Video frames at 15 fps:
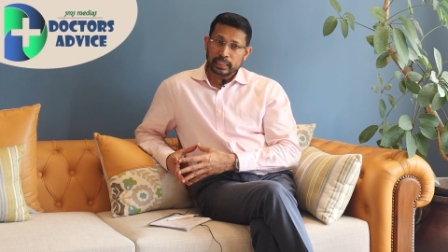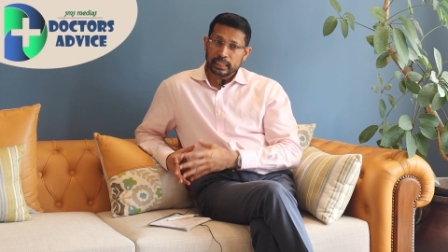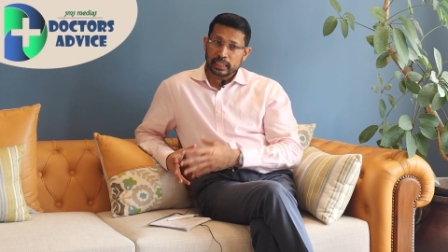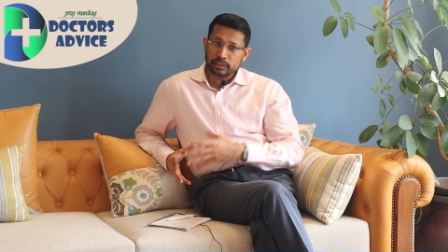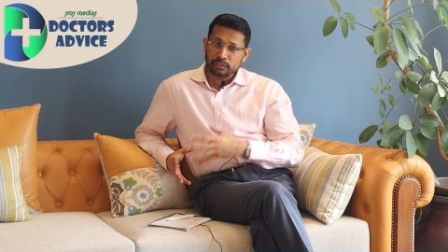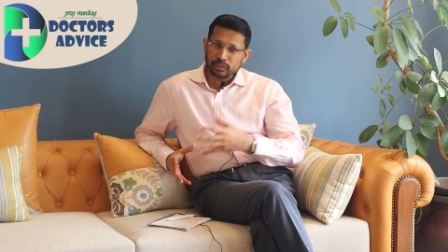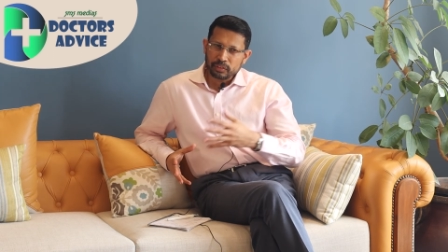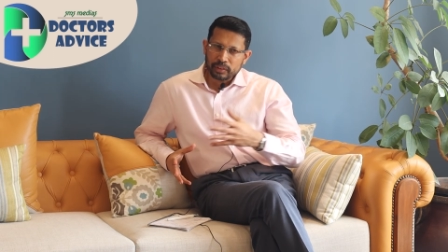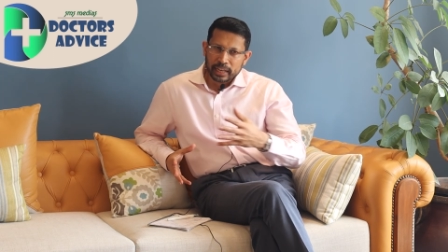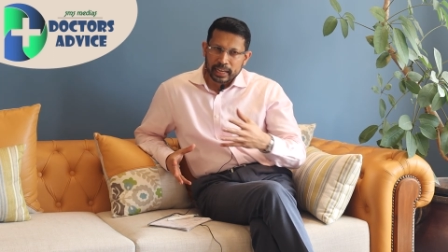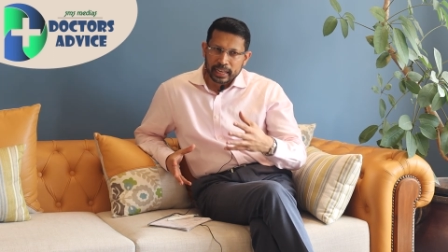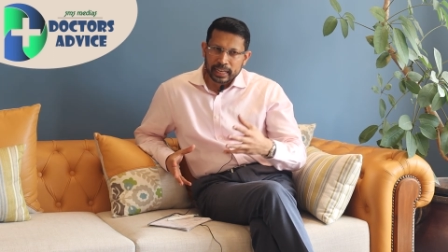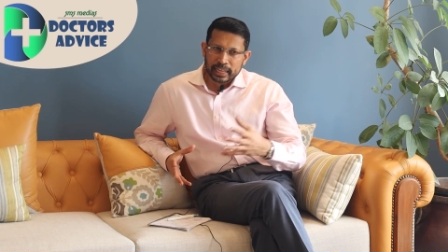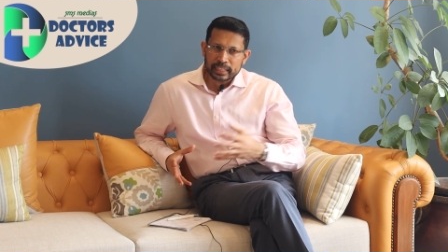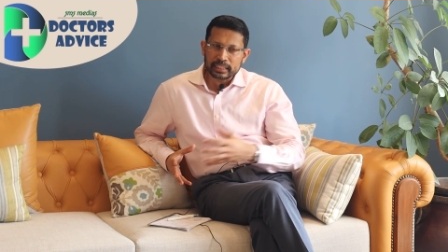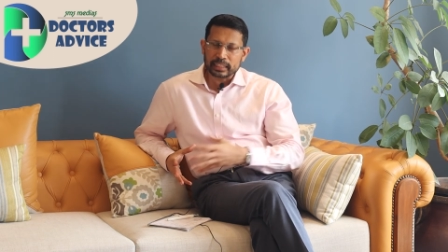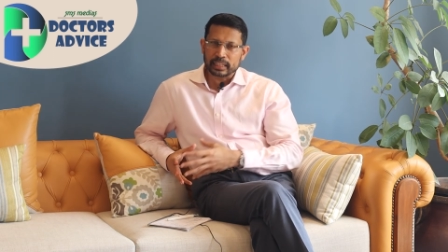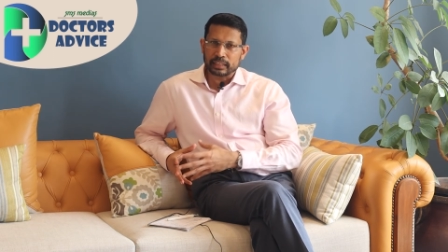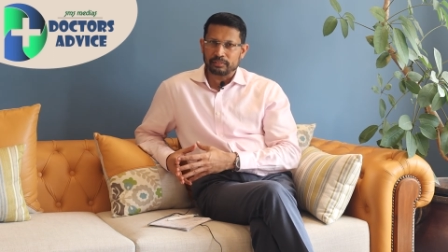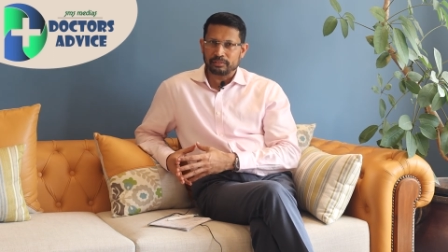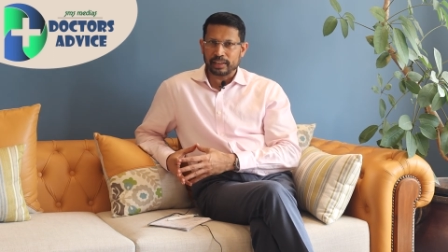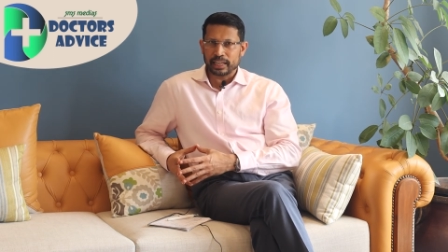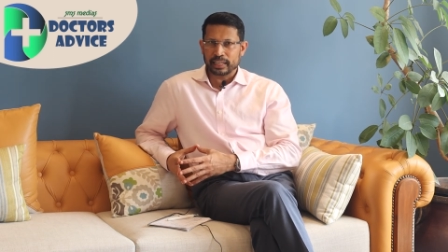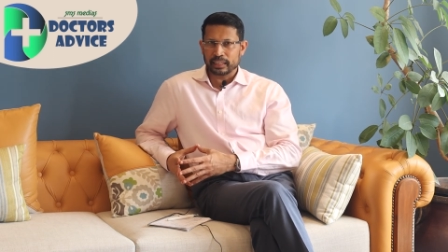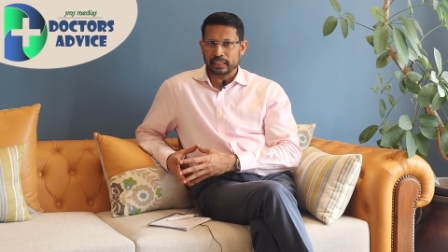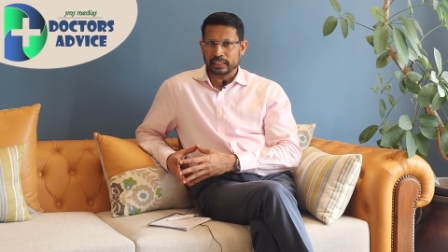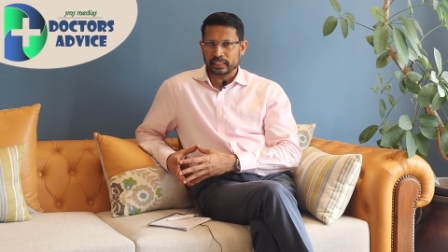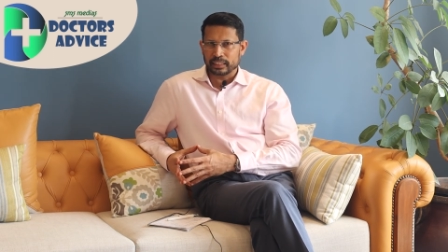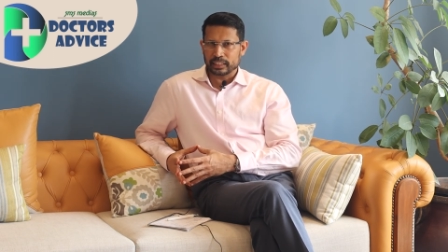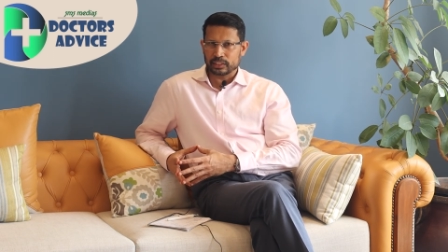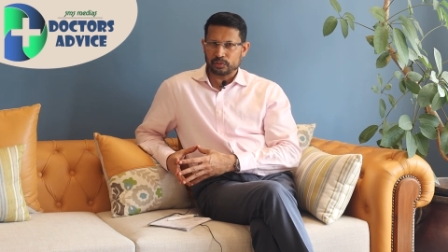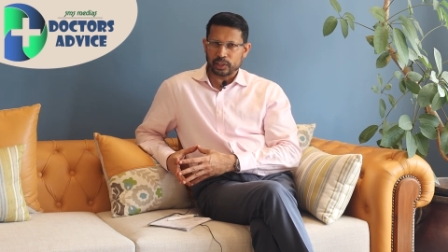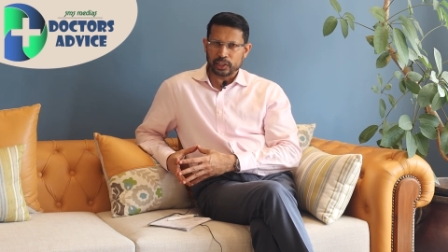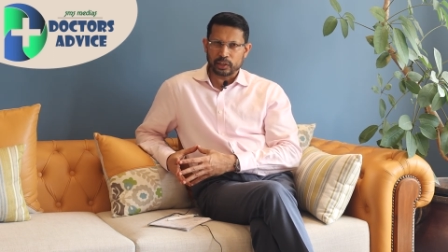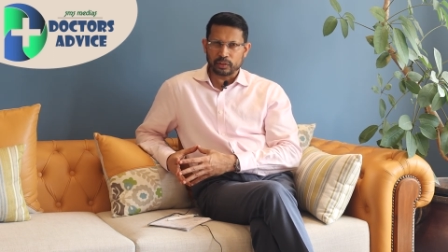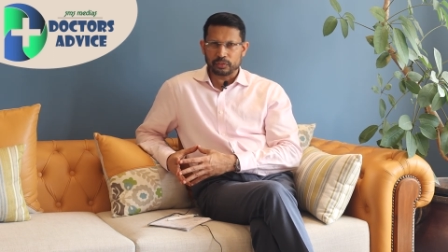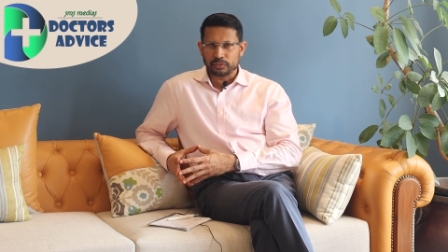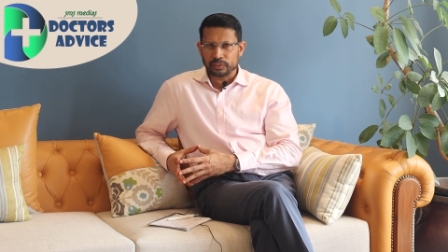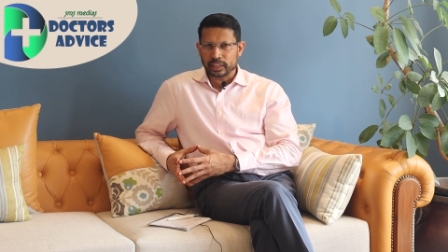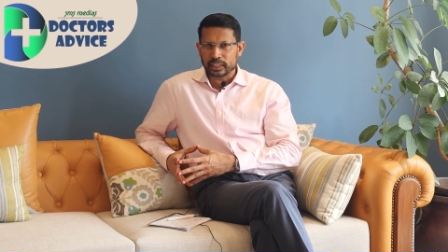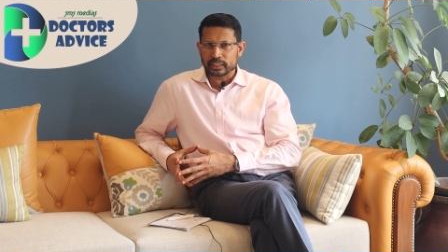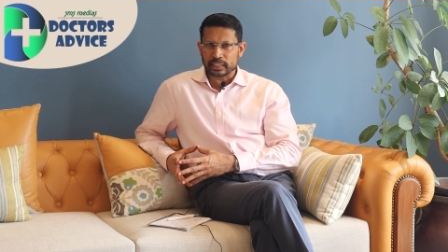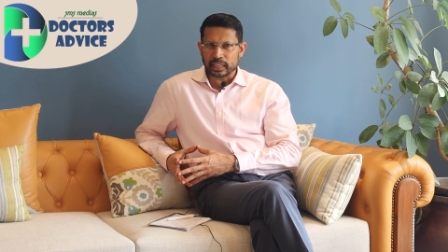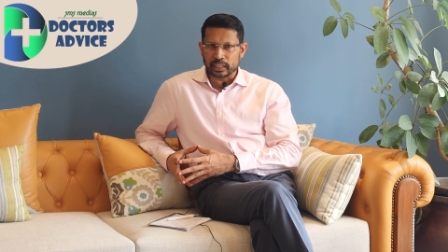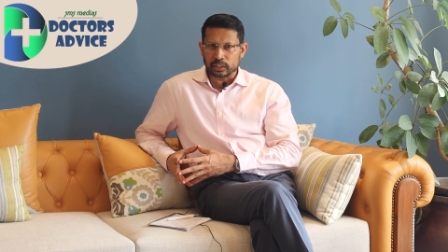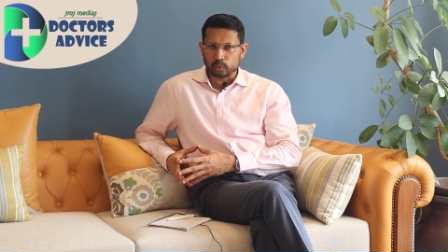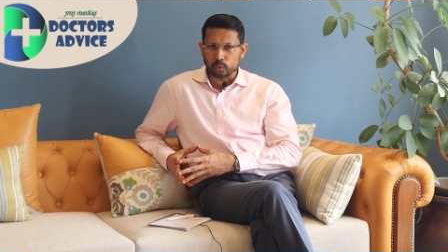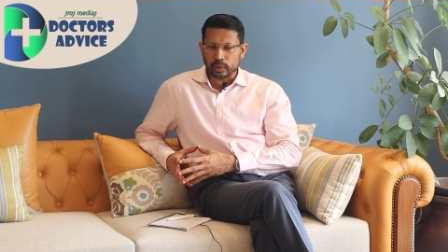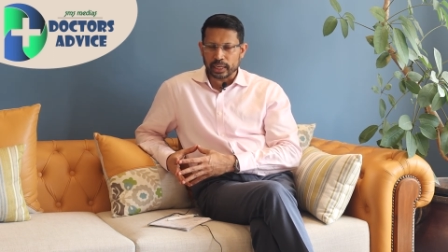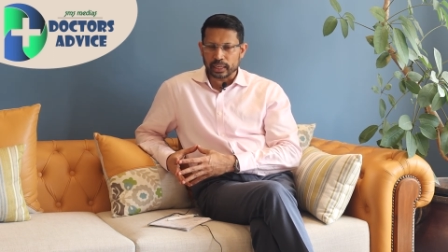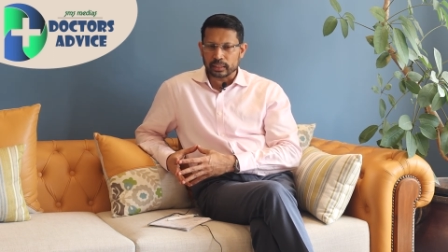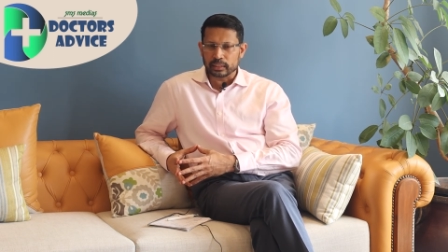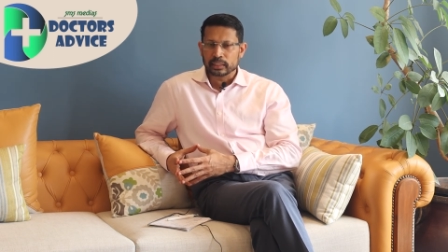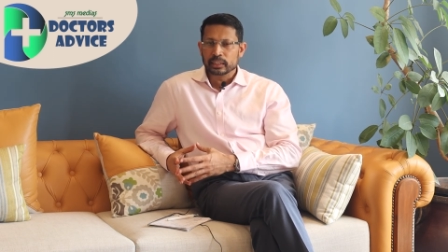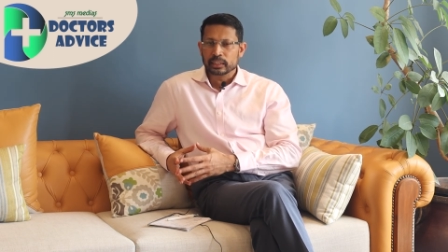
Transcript: if you've had a viral illness where you felt unwell,